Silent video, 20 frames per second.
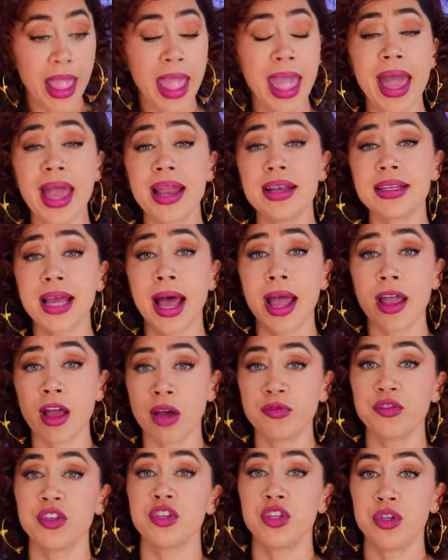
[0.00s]
And I
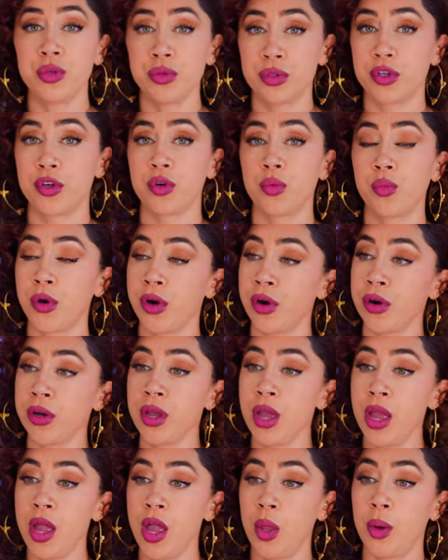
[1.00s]
often use her
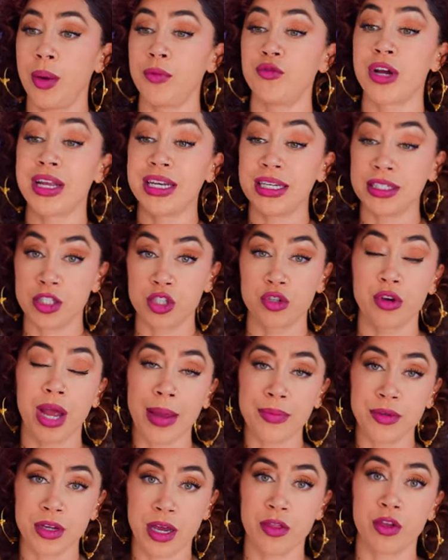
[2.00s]
work, I'm trying to
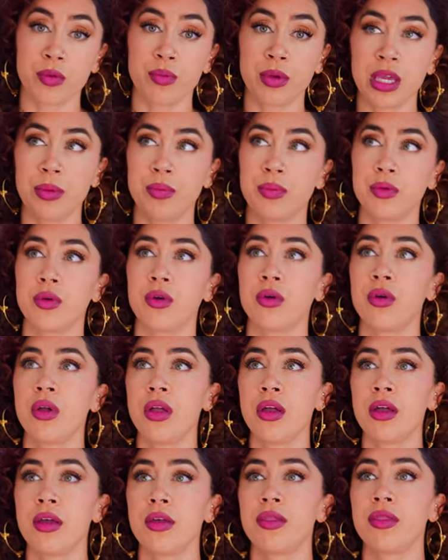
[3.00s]
describe to other people
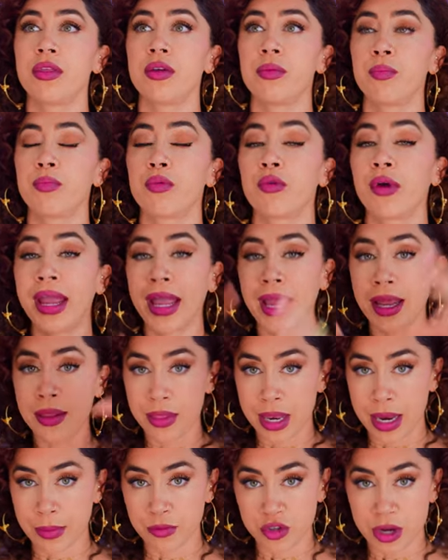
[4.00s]
the
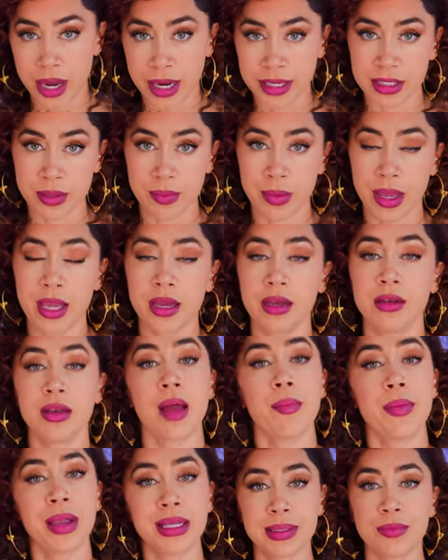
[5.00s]
brand that I'm trying to make.
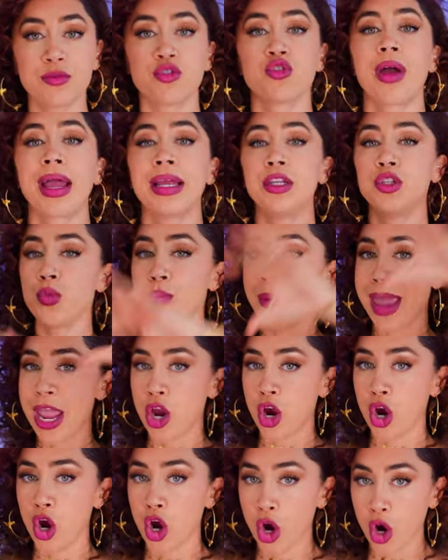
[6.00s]
Not because I'm trying to
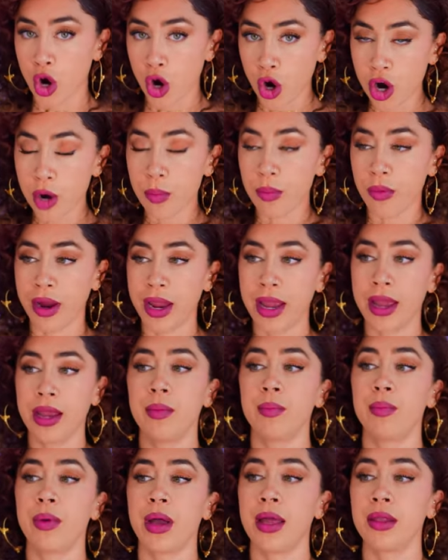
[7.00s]
make her
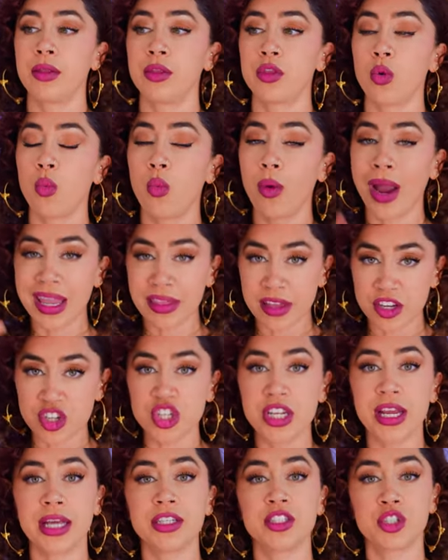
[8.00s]
brand, but the way that
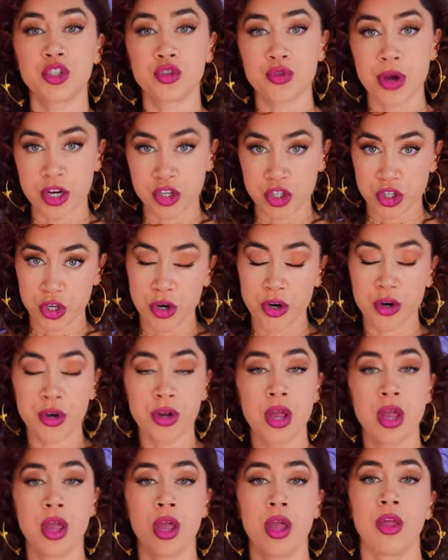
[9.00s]
she has
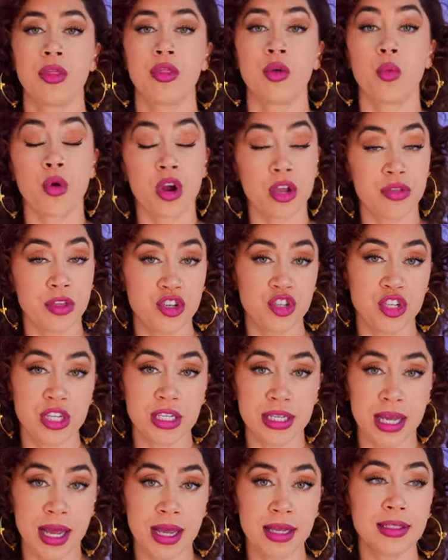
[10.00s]
structured the work that
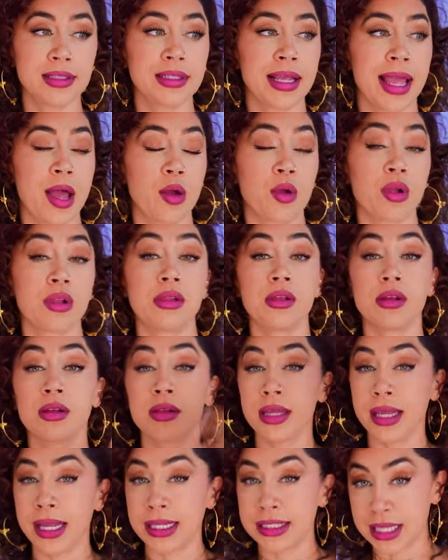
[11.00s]
she does, how
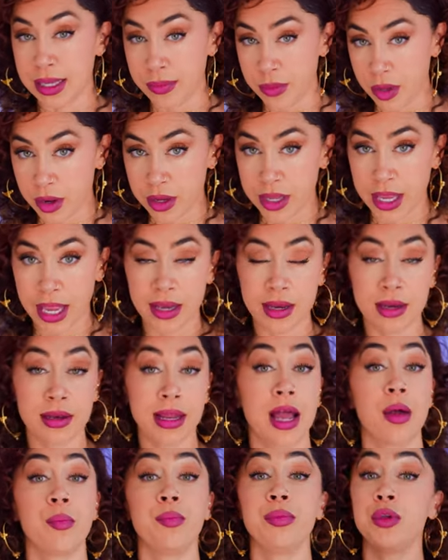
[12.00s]
clearly it's communicated,
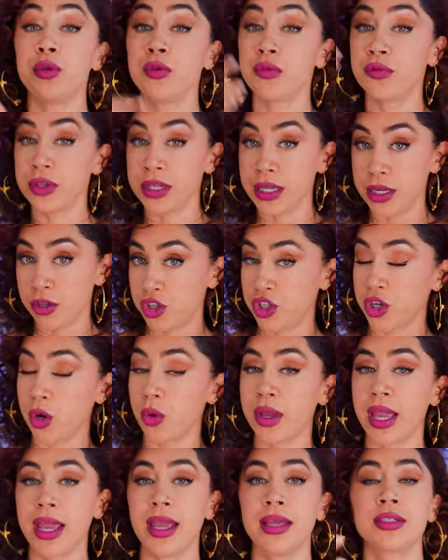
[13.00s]
how beautifully it's
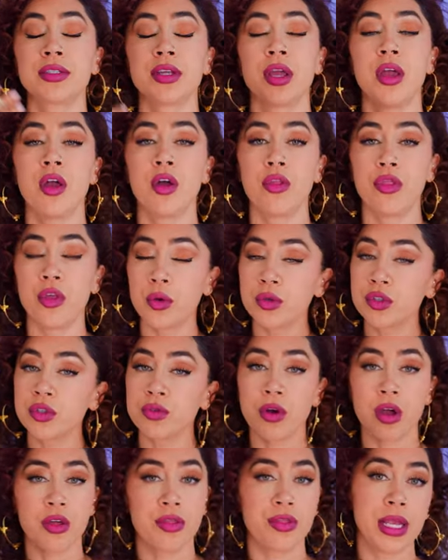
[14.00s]
showcased. Those
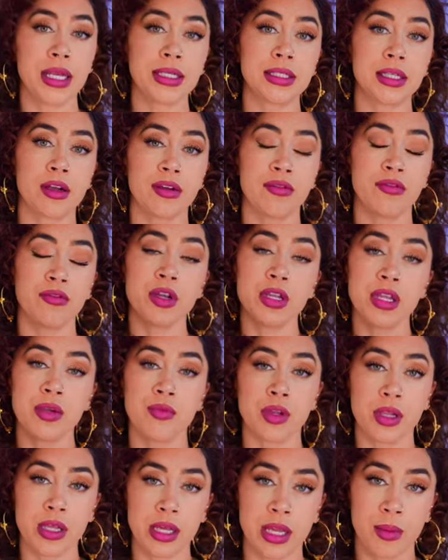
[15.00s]
are all things that are really,
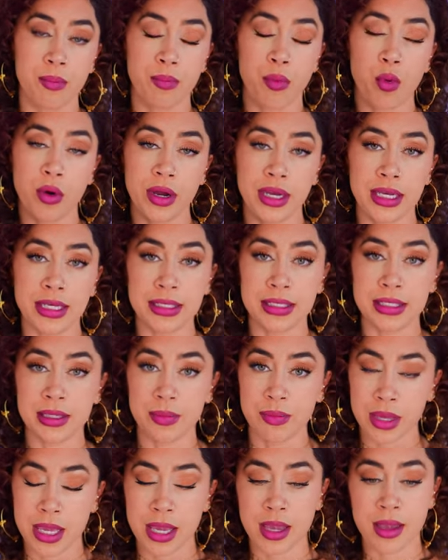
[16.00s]
really important
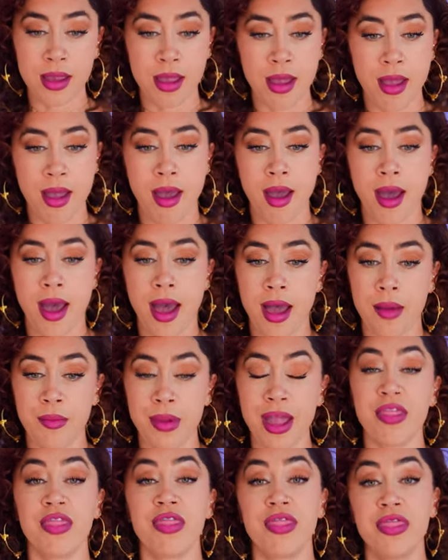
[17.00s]
to me. Um,
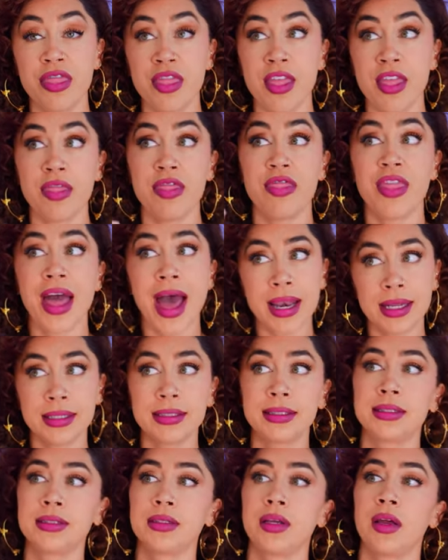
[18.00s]
and that
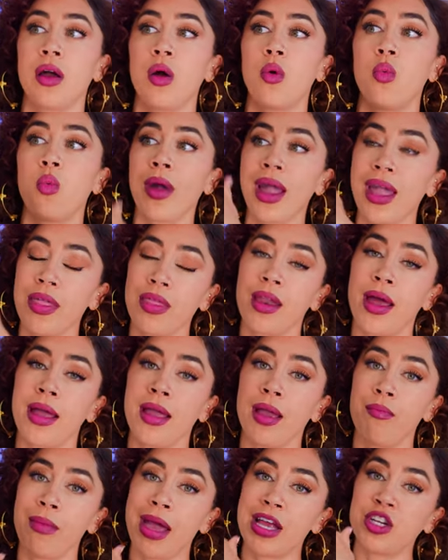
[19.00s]
is a way that I
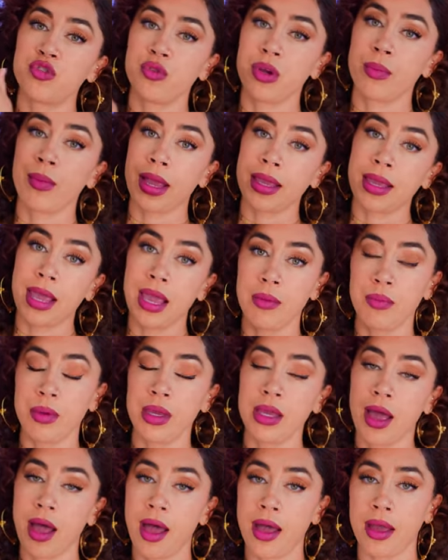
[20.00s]
am measuring my
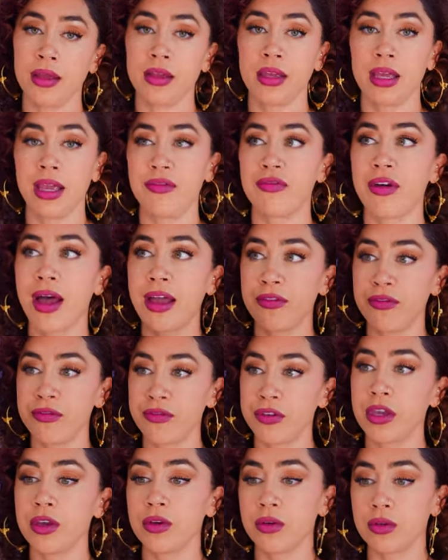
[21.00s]
KPI. If I
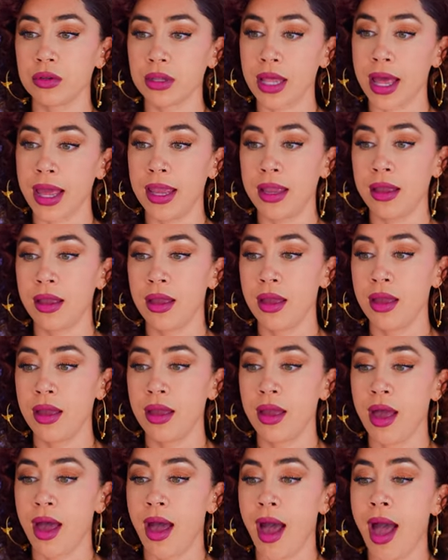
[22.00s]
feel like
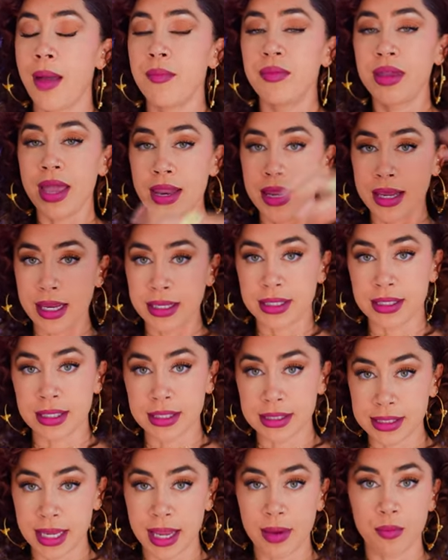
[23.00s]
I'm getting into
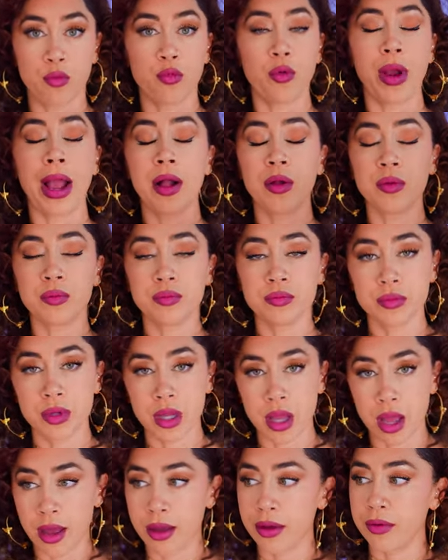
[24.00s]
the same realm
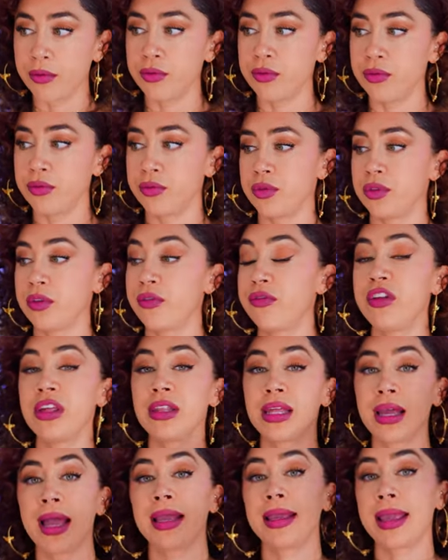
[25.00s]
of the
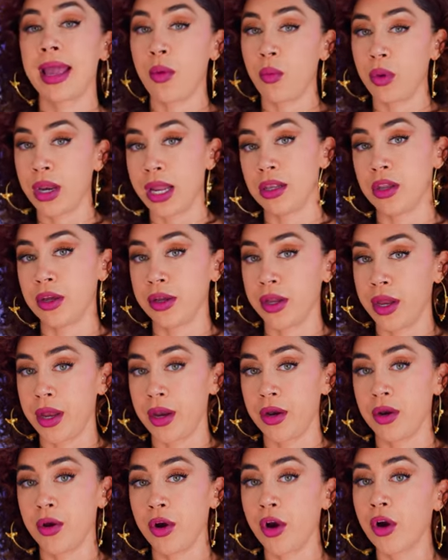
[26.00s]
feeling I get when I look
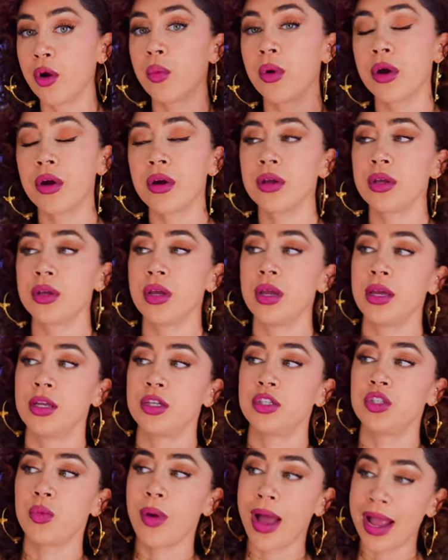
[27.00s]
at her work.
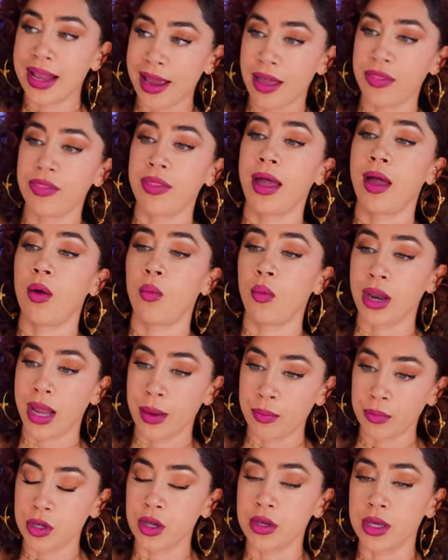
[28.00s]
Do I get that when
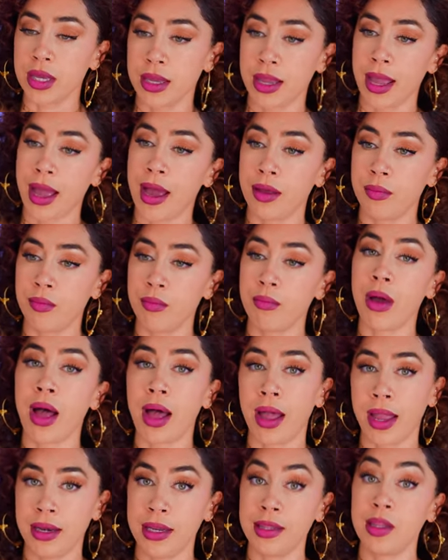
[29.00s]
I'm looking at
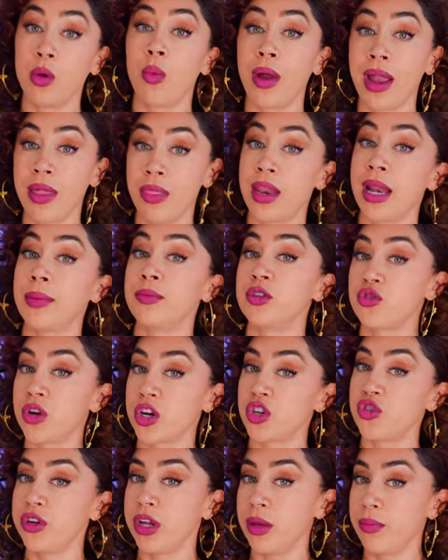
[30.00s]
mine and the way that I'm
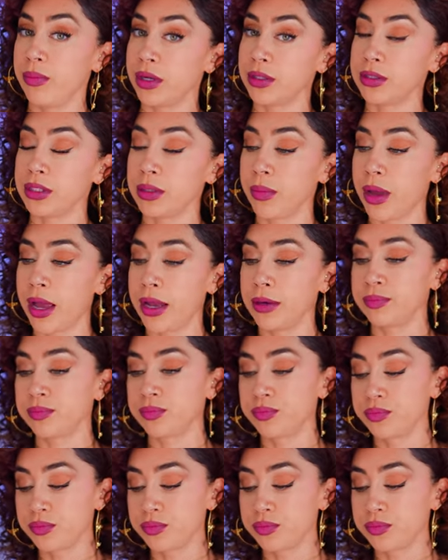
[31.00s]
structuring and building mine?